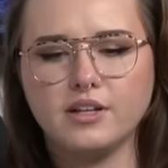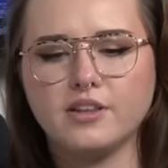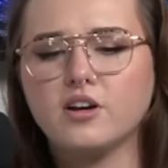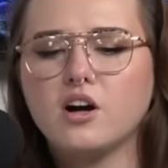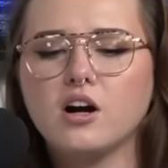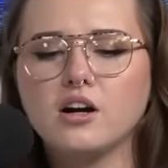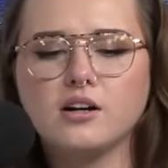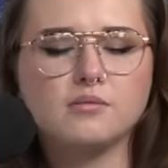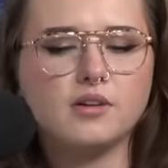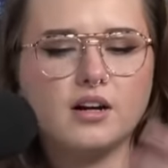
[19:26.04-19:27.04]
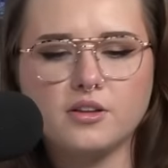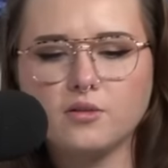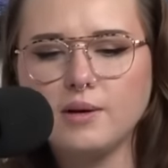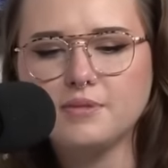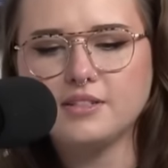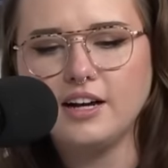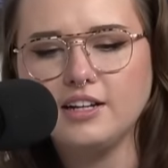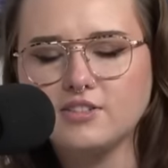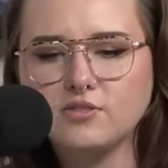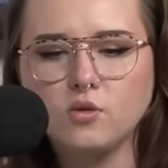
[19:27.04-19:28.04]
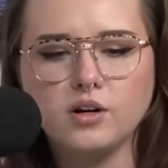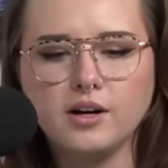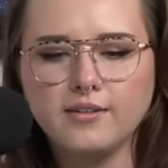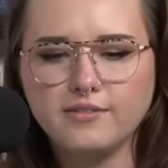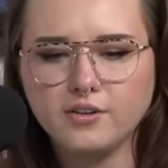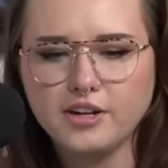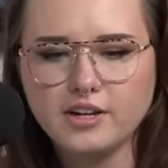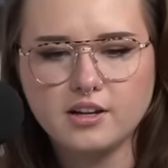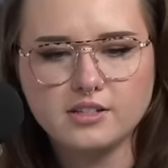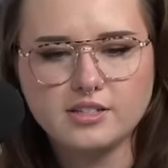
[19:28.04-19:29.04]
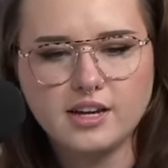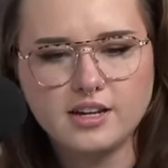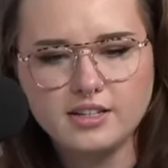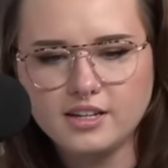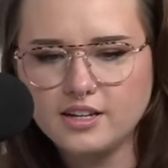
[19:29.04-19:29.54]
There are other websites for furry content.